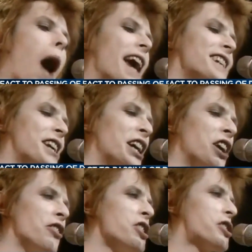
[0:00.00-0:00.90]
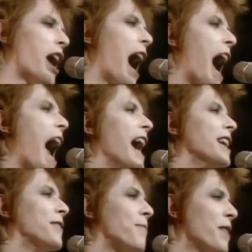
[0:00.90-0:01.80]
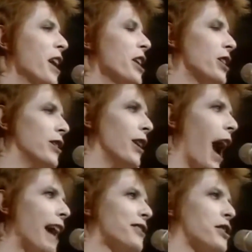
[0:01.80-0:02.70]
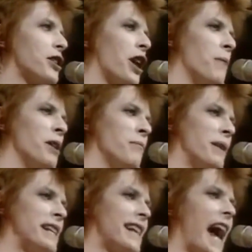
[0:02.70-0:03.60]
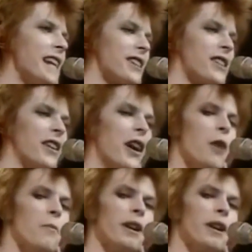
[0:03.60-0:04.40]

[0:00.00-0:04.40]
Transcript: rock legend that drew fans like Chris Kammer back time and time again. He would